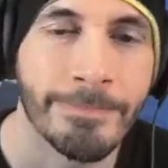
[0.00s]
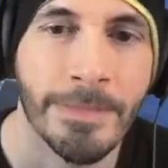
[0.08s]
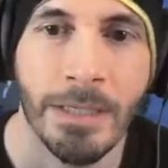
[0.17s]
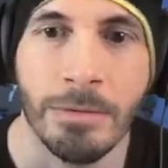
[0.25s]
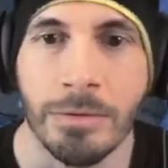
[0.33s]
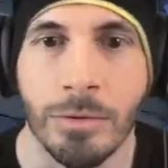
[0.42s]

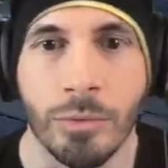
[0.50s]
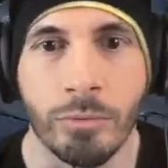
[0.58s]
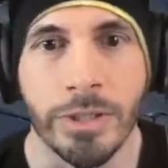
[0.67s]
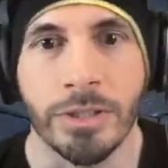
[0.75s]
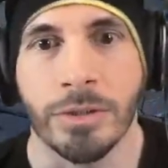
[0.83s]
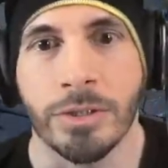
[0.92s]
I was doing
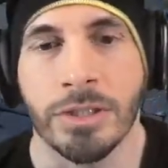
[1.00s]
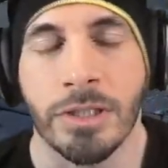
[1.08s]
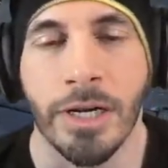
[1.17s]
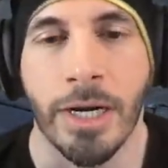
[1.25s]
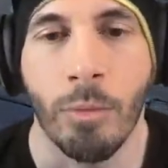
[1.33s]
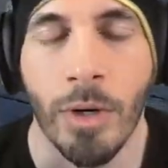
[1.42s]
research
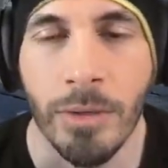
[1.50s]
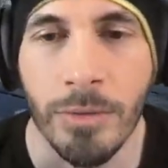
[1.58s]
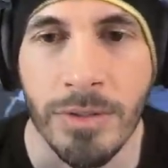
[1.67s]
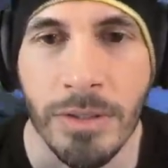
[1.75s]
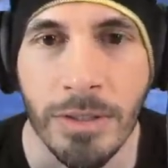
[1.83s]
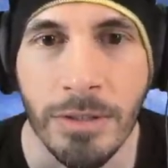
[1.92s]
today while
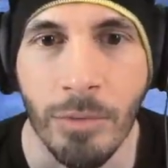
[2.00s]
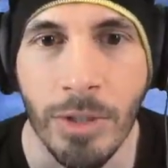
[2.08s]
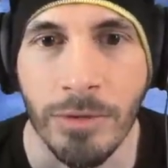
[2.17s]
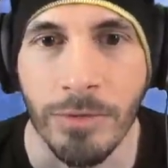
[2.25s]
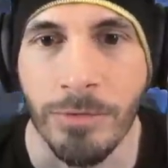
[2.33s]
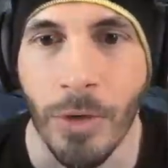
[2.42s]

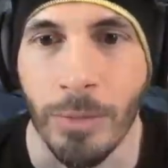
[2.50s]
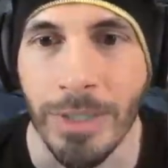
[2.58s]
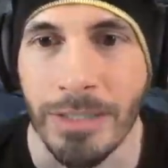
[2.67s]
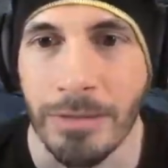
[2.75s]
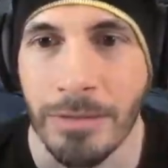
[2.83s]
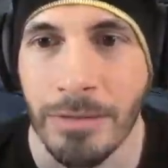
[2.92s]
I was
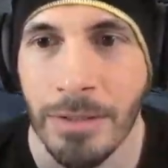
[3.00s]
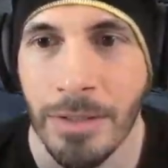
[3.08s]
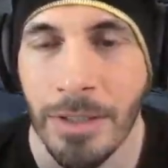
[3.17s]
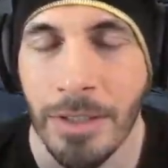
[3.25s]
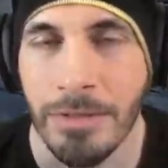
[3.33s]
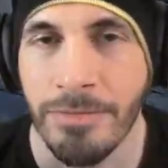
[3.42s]
farming.
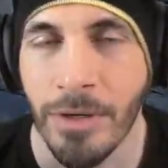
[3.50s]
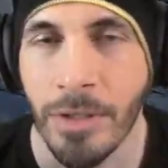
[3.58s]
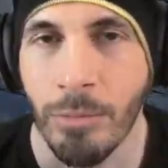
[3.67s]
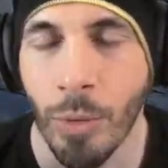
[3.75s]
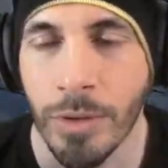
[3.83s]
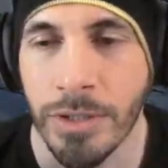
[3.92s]
It's very
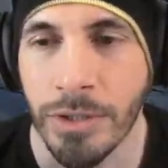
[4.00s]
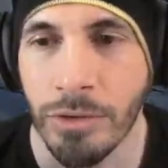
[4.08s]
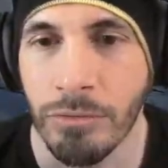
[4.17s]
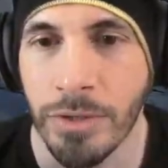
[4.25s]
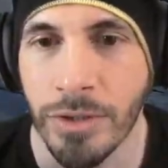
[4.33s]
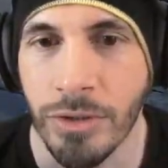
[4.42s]
important to
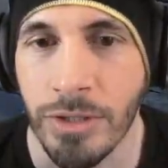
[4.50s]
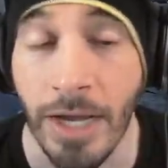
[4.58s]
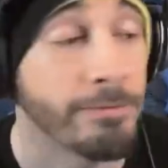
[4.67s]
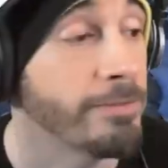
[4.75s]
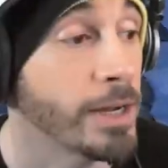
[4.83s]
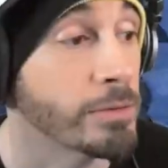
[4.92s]
do research.
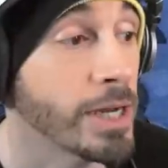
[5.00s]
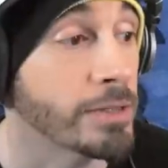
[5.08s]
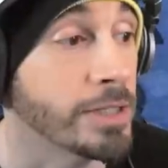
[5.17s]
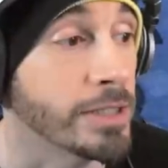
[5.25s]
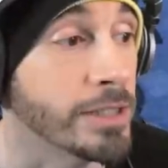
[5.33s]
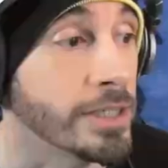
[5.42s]
I found
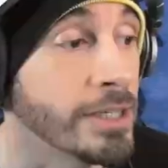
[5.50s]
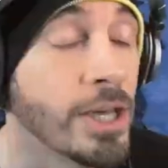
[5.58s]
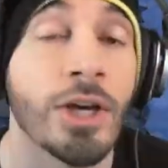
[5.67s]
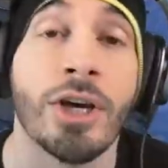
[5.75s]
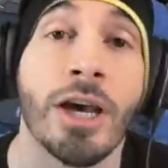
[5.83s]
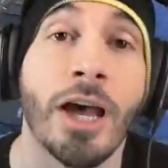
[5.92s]
out that
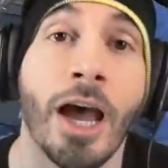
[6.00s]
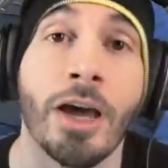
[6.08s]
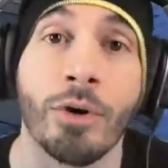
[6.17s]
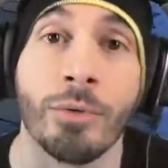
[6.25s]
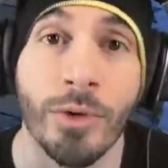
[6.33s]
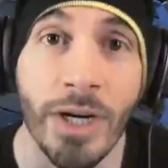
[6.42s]
I
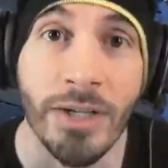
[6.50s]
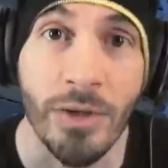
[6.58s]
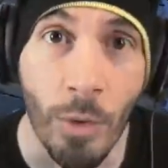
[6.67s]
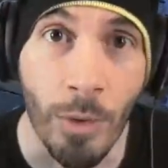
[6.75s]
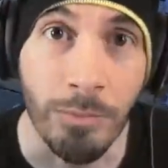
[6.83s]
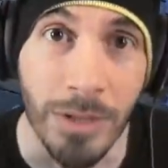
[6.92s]
don't know if you guys
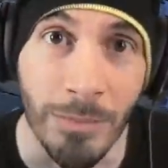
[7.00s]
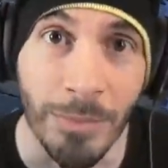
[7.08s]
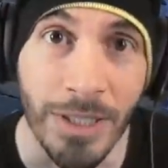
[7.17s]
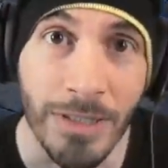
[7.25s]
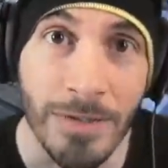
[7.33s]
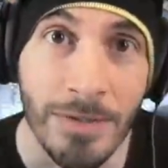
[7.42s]
know what
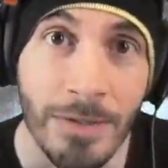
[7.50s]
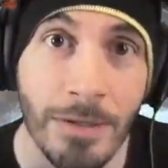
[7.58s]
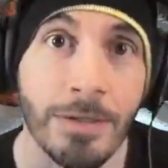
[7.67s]
Blimpie is,